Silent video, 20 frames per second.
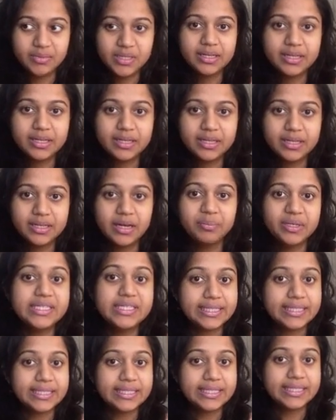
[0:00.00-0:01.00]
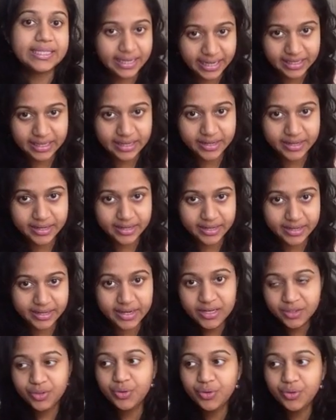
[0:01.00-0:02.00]
this company Sennelier
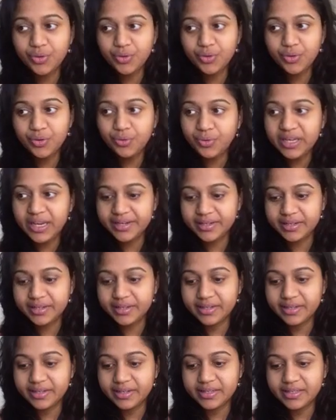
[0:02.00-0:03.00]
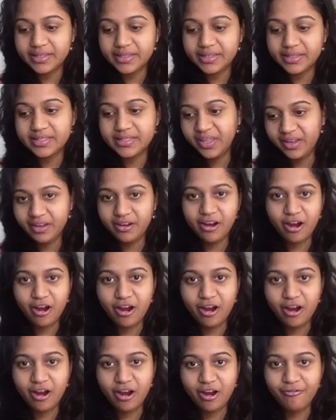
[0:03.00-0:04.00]
to create something
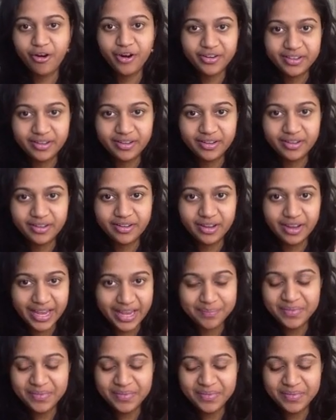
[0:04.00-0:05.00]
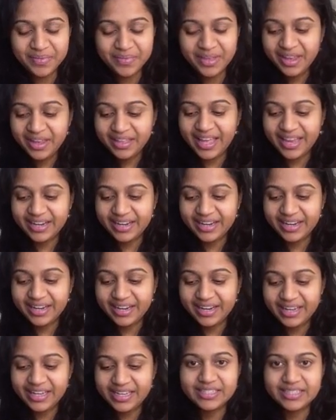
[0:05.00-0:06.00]
for him that
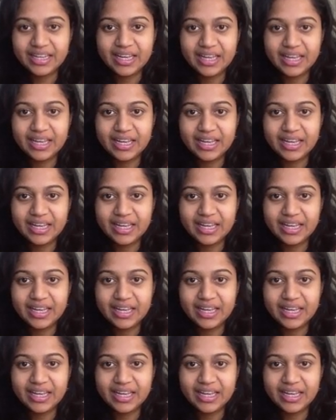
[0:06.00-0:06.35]
is